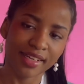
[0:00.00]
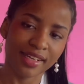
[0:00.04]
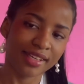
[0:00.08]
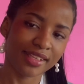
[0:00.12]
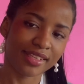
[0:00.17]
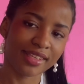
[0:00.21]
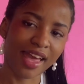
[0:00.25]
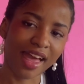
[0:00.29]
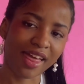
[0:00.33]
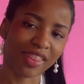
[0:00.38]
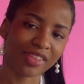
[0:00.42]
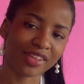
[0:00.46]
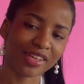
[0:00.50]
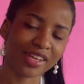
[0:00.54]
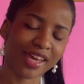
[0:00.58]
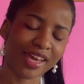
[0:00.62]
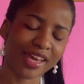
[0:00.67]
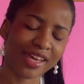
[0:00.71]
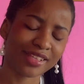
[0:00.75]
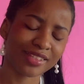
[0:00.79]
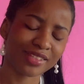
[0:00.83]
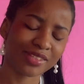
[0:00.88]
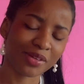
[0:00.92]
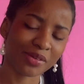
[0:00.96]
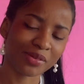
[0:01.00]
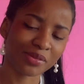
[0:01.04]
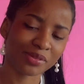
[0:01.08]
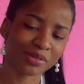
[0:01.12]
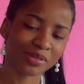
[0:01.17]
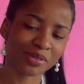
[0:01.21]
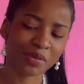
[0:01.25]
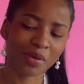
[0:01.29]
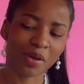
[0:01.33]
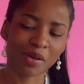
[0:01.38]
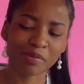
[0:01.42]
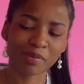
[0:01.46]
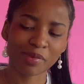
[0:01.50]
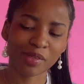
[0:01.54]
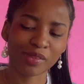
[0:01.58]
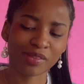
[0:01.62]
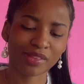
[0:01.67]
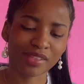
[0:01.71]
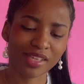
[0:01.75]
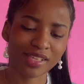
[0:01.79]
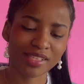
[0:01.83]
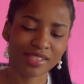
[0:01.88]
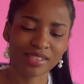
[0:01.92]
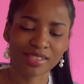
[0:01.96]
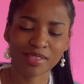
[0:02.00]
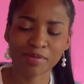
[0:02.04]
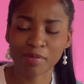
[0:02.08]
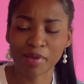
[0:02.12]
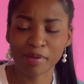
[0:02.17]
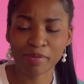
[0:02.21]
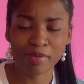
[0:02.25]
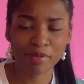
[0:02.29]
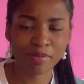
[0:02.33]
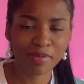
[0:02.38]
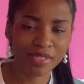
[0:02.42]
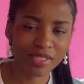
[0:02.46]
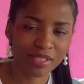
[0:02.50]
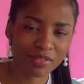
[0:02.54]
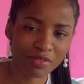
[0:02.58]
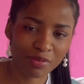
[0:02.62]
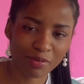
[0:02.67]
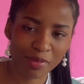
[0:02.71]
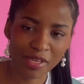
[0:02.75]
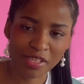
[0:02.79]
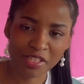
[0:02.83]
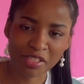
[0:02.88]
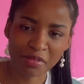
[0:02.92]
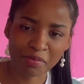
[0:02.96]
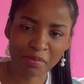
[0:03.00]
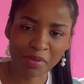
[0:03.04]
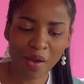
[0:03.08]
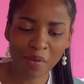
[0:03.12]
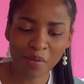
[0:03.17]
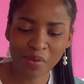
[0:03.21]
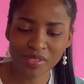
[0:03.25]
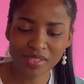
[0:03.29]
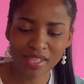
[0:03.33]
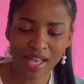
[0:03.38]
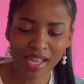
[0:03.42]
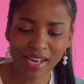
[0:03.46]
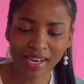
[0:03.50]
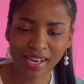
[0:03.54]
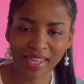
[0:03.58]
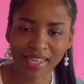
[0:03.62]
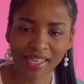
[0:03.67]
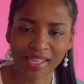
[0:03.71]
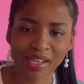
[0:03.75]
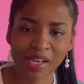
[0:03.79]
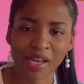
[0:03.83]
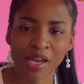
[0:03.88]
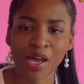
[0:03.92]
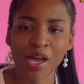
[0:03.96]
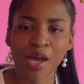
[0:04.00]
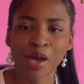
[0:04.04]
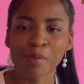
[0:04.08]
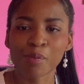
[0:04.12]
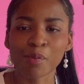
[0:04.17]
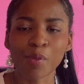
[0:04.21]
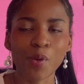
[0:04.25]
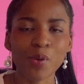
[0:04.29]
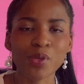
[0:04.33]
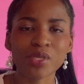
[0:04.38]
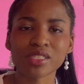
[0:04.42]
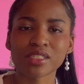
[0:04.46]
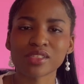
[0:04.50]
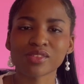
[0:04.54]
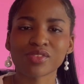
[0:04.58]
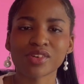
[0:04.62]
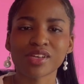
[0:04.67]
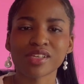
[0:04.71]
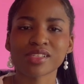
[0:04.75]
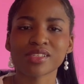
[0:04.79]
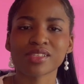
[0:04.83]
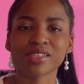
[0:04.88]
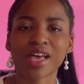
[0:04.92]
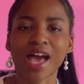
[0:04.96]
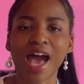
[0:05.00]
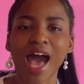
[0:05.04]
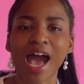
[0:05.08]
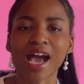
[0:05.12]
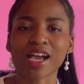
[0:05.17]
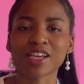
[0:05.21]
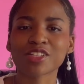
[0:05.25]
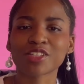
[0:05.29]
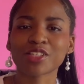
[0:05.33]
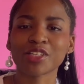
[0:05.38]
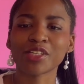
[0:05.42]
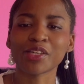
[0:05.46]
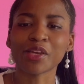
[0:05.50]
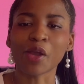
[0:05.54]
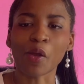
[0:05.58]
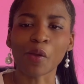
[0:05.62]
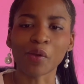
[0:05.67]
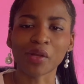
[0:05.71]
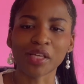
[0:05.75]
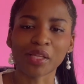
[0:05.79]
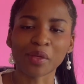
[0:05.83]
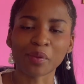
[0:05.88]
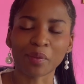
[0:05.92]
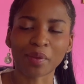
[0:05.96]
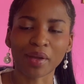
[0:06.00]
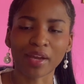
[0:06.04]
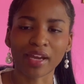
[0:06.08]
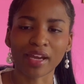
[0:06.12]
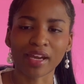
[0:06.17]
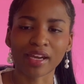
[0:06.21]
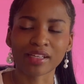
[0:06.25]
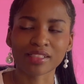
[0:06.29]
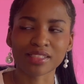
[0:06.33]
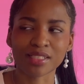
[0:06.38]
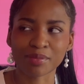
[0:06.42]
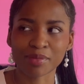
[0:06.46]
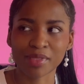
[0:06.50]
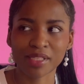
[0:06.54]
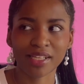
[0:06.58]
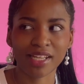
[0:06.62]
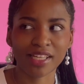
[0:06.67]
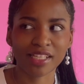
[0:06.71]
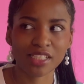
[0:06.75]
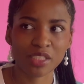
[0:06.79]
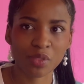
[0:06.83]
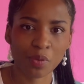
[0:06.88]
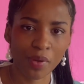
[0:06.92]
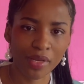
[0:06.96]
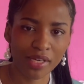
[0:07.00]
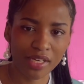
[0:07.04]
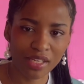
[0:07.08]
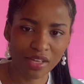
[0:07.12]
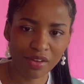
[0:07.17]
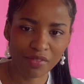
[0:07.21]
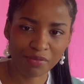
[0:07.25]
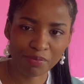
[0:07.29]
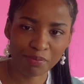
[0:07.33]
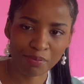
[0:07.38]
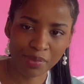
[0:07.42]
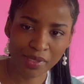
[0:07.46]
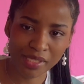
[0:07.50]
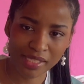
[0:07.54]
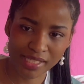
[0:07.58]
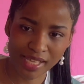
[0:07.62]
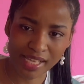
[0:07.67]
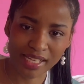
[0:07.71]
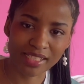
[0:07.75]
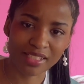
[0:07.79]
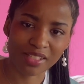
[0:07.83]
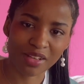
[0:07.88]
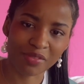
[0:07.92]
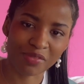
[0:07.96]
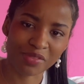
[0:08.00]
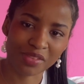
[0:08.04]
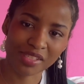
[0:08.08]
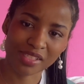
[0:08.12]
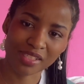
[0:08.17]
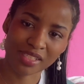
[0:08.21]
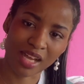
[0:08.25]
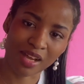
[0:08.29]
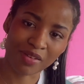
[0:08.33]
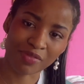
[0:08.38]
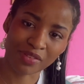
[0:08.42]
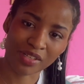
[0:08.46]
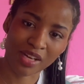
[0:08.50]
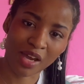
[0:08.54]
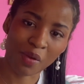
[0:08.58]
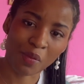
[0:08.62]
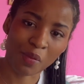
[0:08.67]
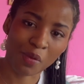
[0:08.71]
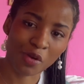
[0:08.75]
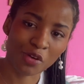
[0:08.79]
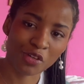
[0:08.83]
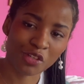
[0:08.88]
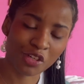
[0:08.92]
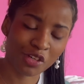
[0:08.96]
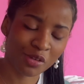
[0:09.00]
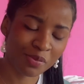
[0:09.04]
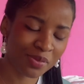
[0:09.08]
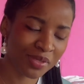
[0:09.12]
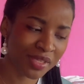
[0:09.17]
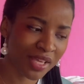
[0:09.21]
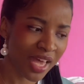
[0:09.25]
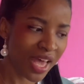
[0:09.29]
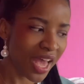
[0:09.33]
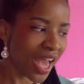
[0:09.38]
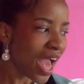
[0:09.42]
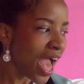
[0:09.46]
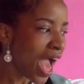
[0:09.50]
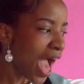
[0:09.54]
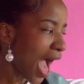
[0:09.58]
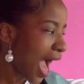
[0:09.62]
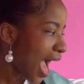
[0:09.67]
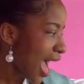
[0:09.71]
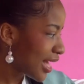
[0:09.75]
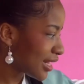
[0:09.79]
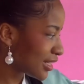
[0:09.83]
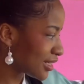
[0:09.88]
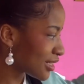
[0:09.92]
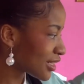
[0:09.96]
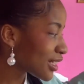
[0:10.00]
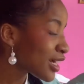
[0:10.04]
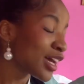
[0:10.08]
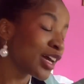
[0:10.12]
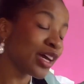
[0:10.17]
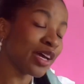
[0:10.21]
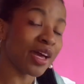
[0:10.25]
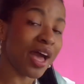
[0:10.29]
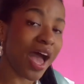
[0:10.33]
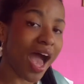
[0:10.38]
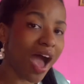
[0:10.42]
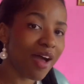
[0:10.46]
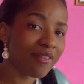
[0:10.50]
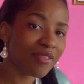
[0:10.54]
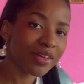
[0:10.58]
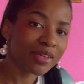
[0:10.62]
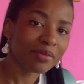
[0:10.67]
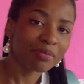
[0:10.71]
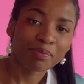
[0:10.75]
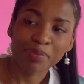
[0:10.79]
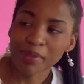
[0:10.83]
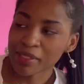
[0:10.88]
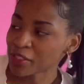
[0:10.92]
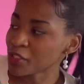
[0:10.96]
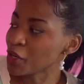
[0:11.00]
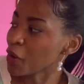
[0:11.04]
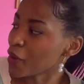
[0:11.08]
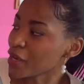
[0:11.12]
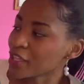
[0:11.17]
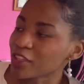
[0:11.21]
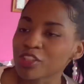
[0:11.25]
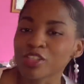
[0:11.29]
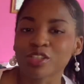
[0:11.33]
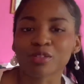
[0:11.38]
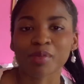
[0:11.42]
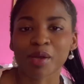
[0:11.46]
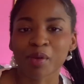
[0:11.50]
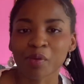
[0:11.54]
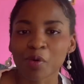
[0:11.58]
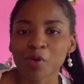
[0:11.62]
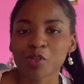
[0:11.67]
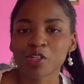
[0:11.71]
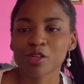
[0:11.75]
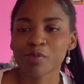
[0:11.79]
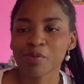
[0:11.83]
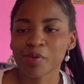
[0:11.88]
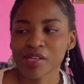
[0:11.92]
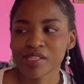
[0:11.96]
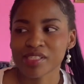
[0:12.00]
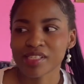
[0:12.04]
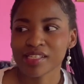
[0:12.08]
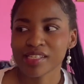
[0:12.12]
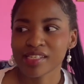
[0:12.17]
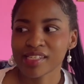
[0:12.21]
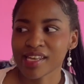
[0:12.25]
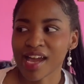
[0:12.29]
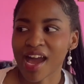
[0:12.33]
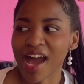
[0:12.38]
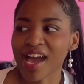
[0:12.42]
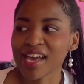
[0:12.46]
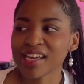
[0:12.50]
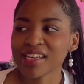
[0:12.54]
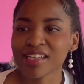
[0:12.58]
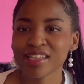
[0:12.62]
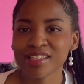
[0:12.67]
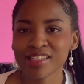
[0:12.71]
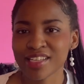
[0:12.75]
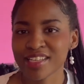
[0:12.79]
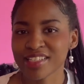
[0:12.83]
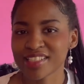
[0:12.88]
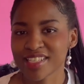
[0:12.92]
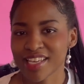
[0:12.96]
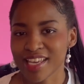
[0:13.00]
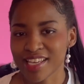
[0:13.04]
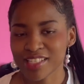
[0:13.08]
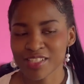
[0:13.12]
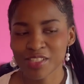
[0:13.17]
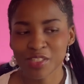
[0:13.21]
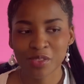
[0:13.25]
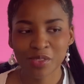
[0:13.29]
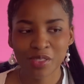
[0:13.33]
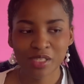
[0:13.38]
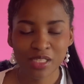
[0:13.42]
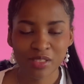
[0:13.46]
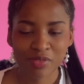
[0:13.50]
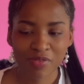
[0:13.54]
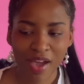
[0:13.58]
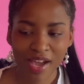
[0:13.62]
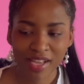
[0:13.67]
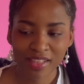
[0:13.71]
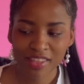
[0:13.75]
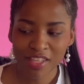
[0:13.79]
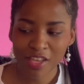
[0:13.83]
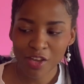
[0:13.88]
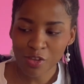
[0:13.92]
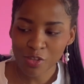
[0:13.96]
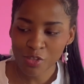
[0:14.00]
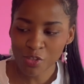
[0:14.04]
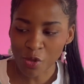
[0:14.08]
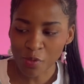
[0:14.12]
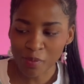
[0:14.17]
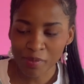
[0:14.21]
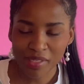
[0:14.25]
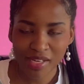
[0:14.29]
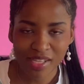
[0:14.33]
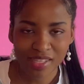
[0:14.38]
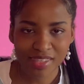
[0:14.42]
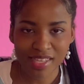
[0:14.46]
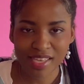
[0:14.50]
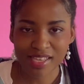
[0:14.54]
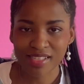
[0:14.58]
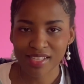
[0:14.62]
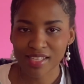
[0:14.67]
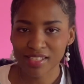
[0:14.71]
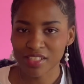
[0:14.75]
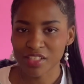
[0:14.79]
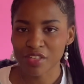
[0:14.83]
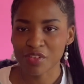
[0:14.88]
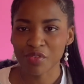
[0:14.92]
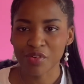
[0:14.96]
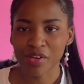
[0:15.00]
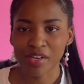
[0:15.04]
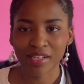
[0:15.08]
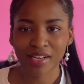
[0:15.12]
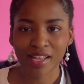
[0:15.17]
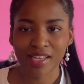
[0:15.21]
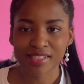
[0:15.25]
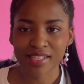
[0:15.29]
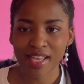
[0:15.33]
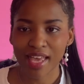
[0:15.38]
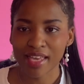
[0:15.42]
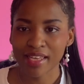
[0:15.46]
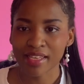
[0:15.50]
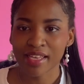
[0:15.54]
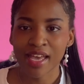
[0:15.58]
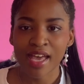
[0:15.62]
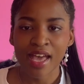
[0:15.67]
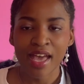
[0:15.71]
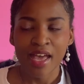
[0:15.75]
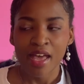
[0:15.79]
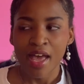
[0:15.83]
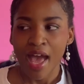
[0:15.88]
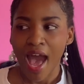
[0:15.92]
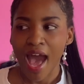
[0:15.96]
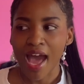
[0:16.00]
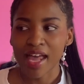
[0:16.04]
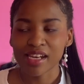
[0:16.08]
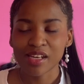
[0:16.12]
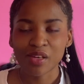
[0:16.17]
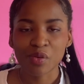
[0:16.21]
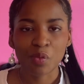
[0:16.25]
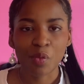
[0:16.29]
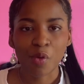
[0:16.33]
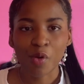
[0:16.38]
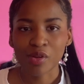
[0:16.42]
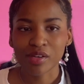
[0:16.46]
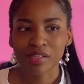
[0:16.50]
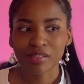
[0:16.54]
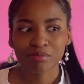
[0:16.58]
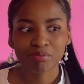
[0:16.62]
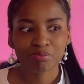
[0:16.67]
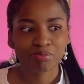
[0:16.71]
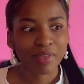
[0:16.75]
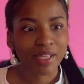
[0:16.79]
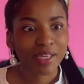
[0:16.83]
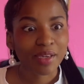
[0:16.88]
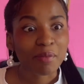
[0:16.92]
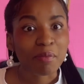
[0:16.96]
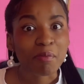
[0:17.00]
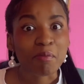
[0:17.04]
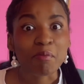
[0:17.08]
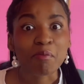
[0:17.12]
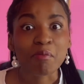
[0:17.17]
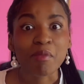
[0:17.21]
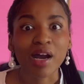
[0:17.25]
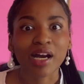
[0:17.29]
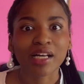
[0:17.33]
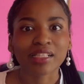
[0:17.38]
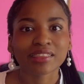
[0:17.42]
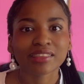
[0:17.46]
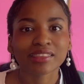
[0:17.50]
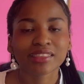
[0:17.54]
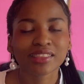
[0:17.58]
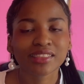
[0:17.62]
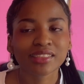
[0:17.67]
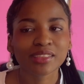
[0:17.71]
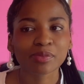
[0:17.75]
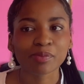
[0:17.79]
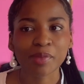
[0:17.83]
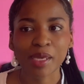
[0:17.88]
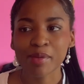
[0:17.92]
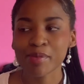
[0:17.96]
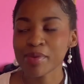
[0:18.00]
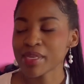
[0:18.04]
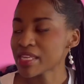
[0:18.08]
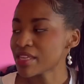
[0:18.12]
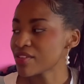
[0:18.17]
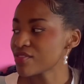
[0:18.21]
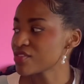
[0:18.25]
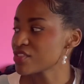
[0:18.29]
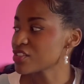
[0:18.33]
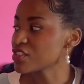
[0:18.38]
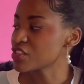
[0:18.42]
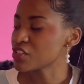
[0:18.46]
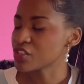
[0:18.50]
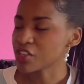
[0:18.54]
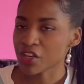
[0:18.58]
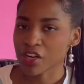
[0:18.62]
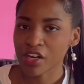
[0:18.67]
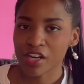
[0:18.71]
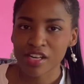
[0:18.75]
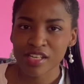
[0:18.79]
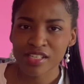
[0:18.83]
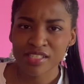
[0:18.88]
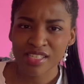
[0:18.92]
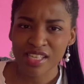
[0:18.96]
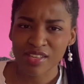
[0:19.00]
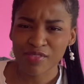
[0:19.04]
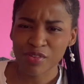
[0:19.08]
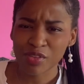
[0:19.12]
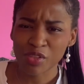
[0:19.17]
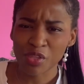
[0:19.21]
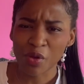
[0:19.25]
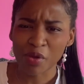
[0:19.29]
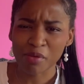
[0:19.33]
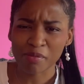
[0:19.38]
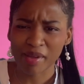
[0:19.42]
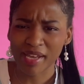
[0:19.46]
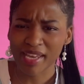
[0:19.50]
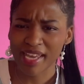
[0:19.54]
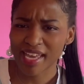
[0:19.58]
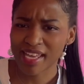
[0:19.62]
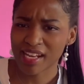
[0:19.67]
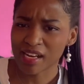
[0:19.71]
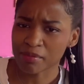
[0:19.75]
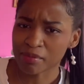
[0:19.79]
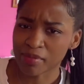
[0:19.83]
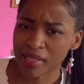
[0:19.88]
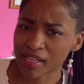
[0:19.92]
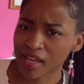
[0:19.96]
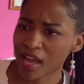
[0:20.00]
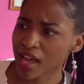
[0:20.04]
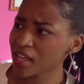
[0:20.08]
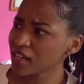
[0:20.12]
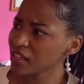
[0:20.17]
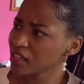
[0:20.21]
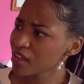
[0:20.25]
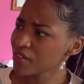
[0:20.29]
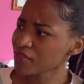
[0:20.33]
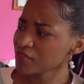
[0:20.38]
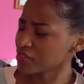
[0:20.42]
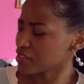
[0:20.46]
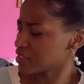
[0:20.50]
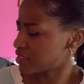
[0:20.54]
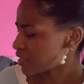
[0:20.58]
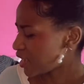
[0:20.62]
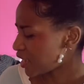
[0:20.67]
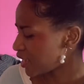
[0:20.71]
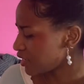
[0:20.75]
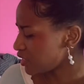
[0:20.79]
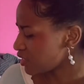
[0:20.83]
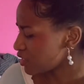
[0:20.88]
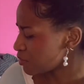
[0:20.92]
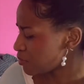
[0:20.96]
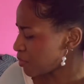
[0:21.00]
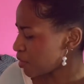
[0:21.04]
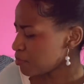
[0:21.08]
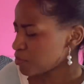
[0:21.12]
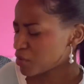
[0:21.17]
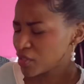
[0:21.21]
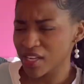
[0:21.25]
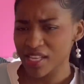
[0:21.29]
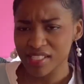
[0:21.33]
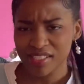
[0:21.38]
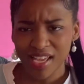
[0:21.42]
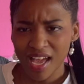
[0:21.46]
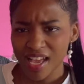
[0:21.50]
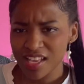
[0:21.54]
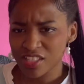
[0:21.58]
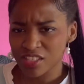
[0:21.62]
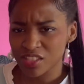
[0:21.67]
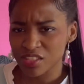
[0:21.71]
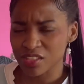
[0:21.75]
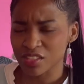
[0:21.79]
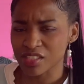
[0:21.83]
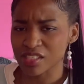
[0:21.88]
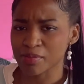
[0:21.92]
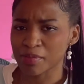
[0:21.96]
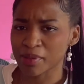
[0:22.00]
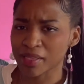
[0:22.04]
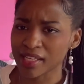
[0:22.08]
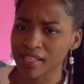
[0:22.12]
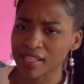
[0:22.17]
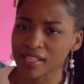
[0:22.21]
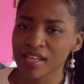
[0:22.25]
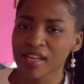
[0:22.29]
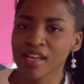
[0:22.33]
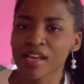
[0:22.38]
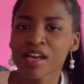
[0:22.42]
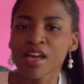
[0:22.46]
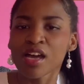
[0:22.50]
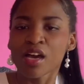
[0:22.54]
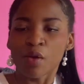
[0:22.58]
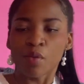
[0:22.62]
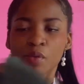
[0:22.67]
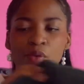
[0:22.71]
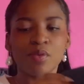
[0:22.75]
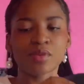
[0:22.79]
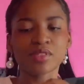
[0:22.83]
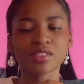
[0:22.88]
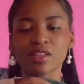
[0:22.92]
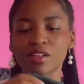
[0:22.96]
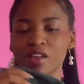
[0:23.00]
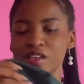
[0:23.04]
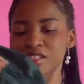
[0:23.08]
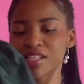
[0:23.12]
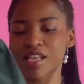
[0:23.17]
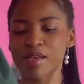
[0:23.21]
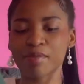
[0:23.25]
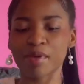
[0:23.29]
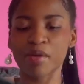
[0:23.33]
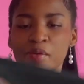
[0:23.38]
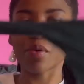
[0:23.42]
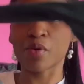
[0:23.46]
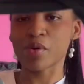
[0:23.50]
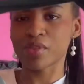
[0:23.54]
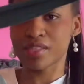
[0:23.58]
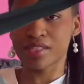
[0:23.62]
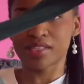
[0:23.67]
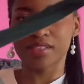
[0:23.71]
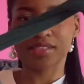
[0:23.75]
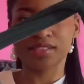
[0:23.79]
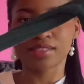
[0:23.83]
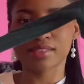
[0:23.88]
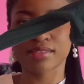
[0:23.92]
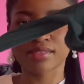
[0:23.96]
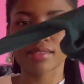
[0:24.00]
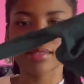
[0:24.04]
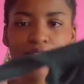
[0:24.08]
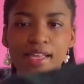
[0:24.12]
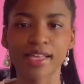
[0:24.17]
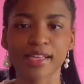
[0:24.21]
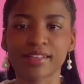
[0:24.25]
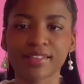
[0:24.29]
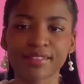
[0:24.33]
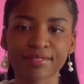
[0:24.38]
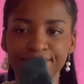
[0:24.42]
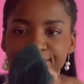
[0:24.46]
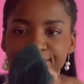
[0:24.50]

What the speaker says: the other day, don't quote me on this might be misinformation, but it was that like most of us actually only wear something like 20% of the stuff in our wardrobes. And having been going through my wardrobe recently, I can attest to this fact. There are so many things I didn't realize I hadn't worn in like months, maybe even years, even though in my head I'm like, I love this item, I'm really attached to this, but like, when was the last time I wore this? Like,